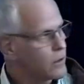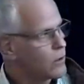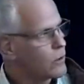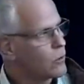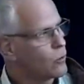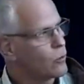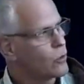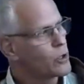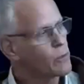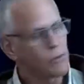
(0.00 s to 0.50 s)

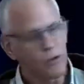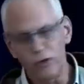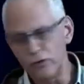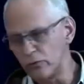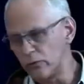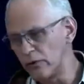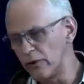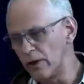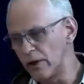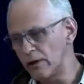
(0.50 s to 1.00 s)
What
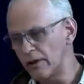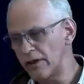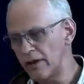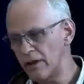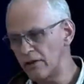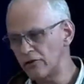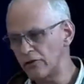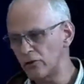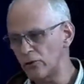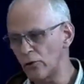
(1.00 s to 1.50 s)
about the
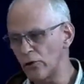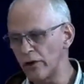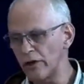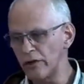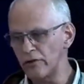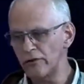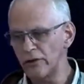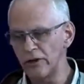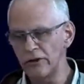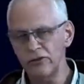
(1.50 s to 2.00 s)
canyon
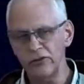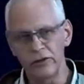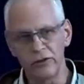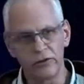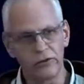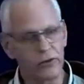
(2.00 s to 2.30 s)
orientation?